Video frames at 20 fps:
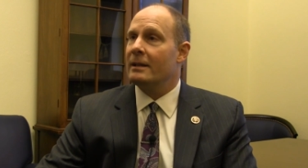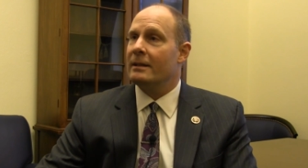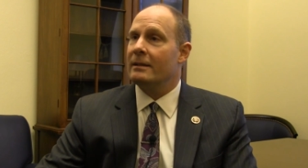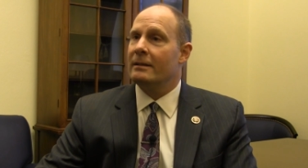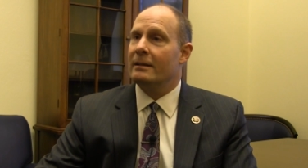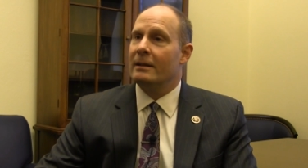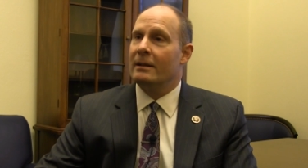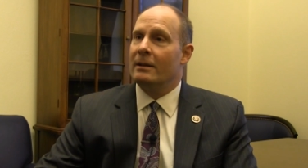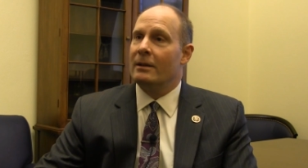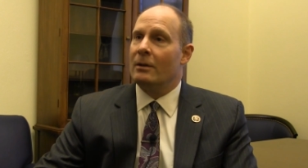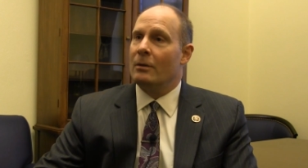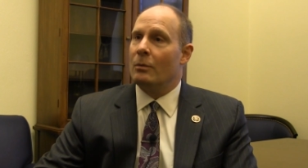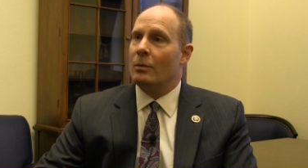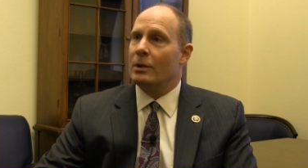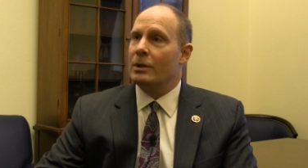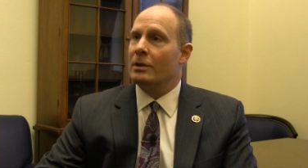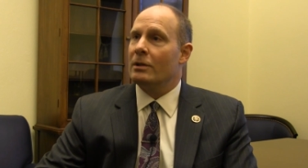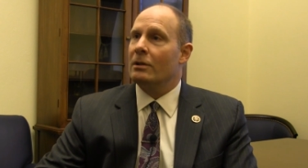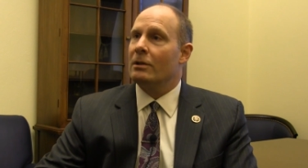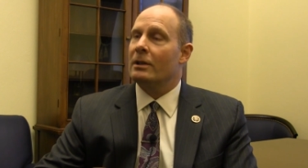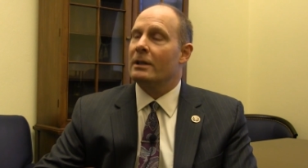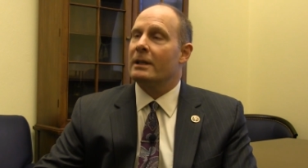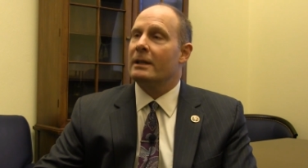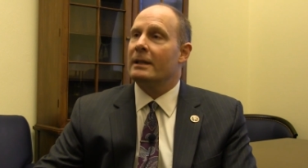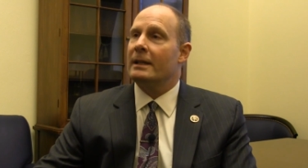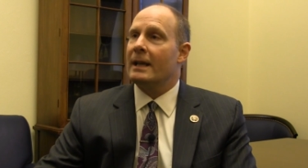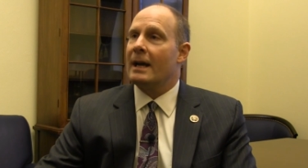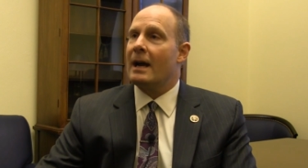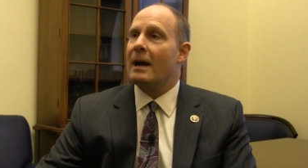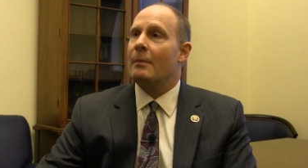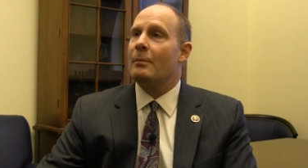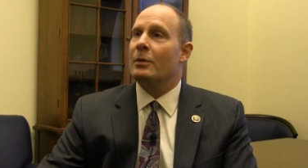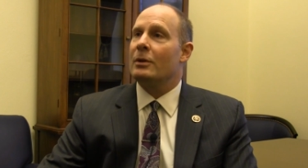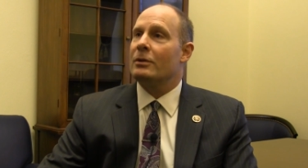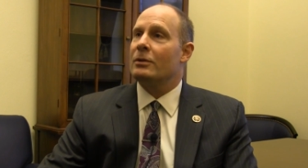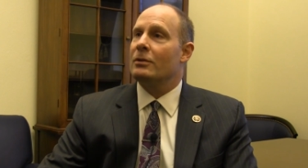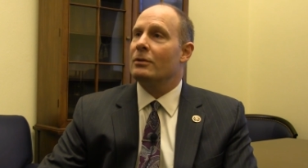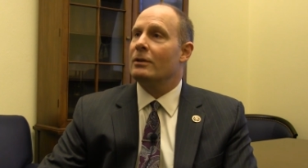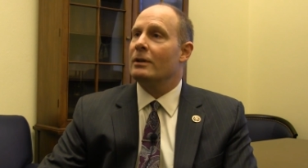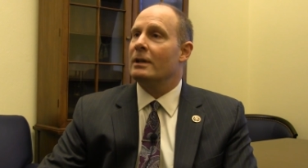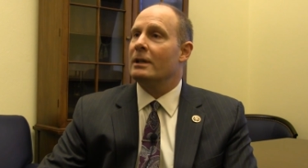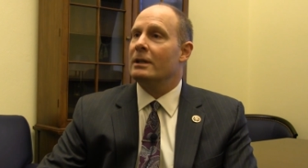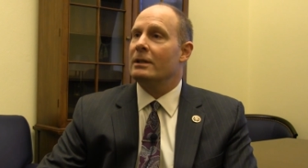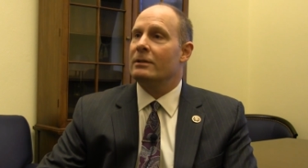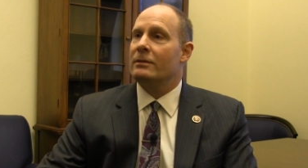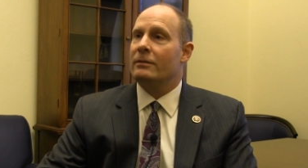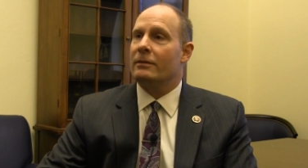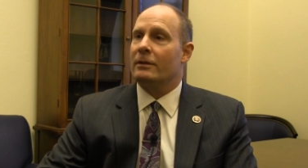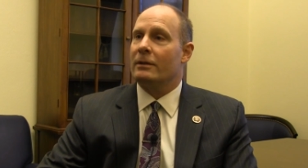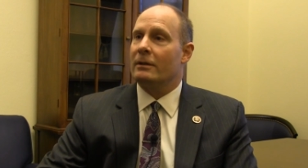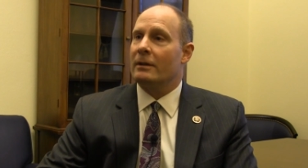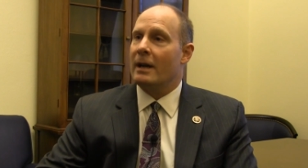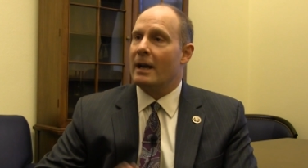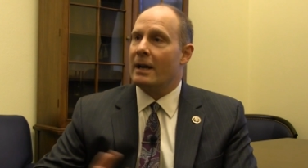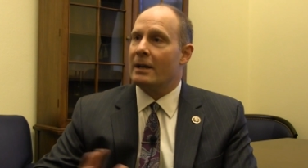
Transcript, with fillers: And when you look at the opportunities for